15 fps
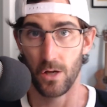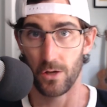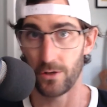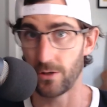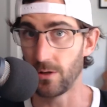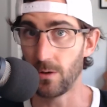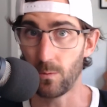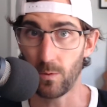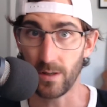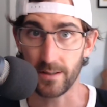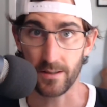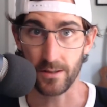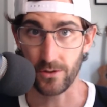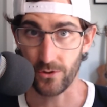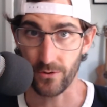You don't want
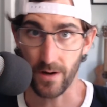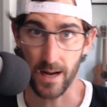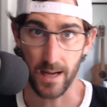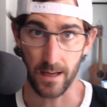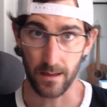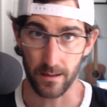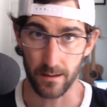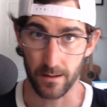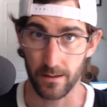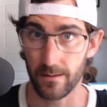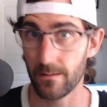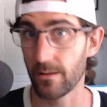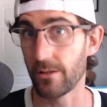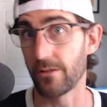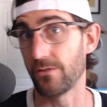to trade
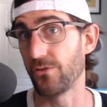your